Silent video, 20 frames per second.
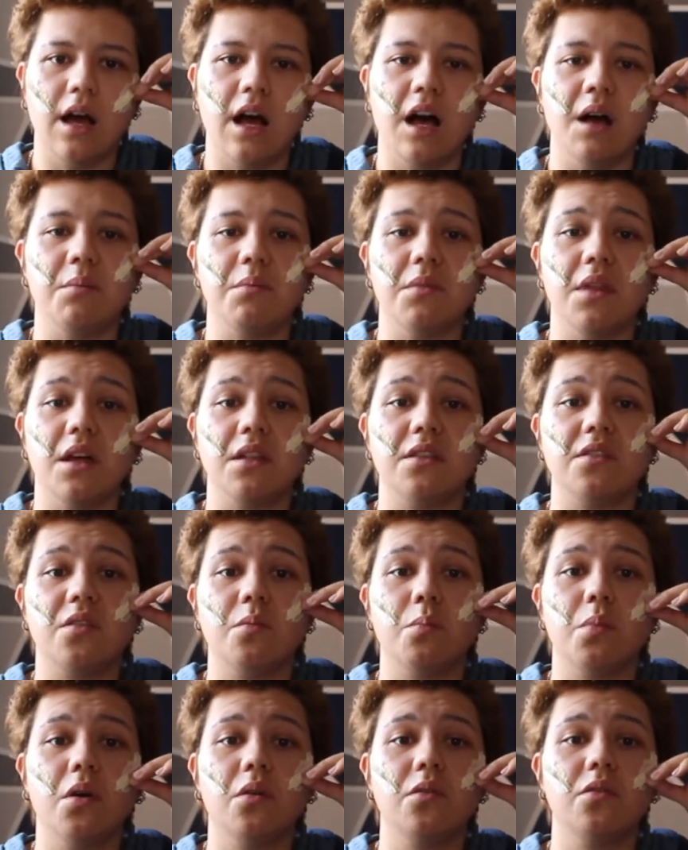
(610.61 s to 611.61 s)
I'm not
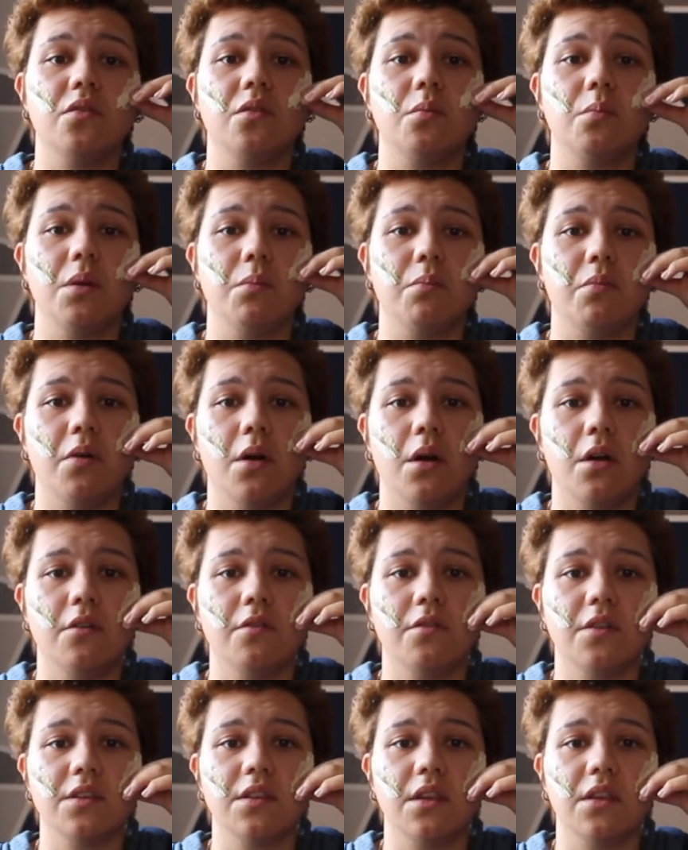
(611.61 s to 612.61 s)
supposed to be
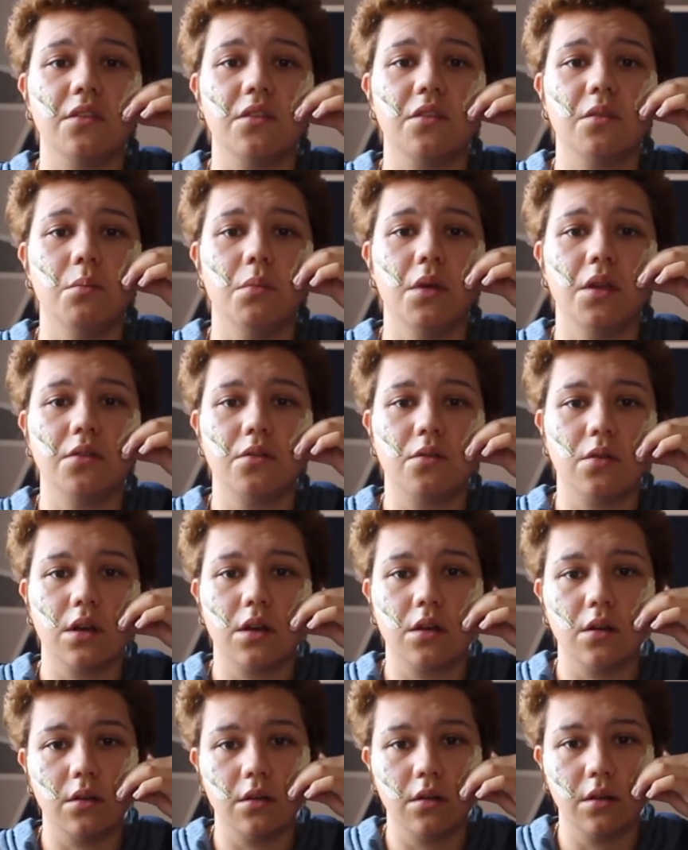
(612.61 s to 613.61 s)
perfect and symmetrical.